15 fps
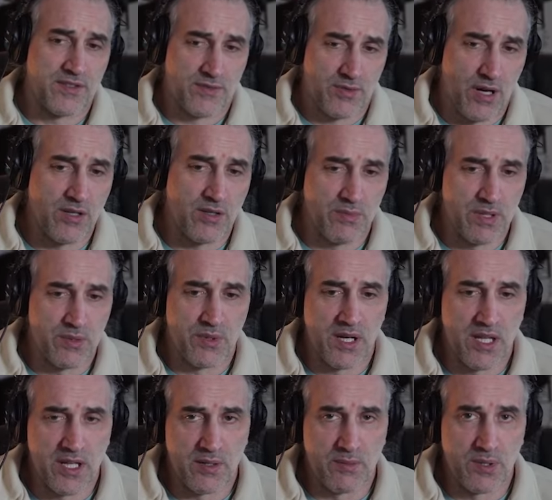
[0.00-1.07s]
trying to be
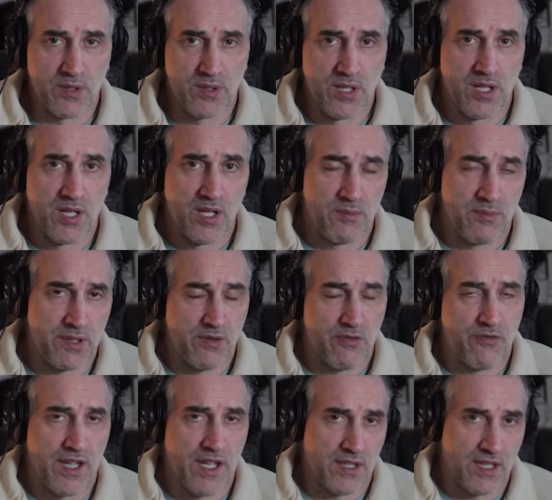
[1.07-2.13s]
relatable. But the
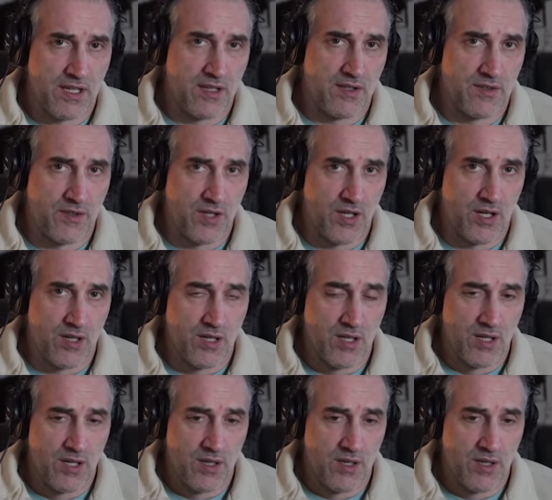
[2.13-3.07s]
one, fact that he's, you know,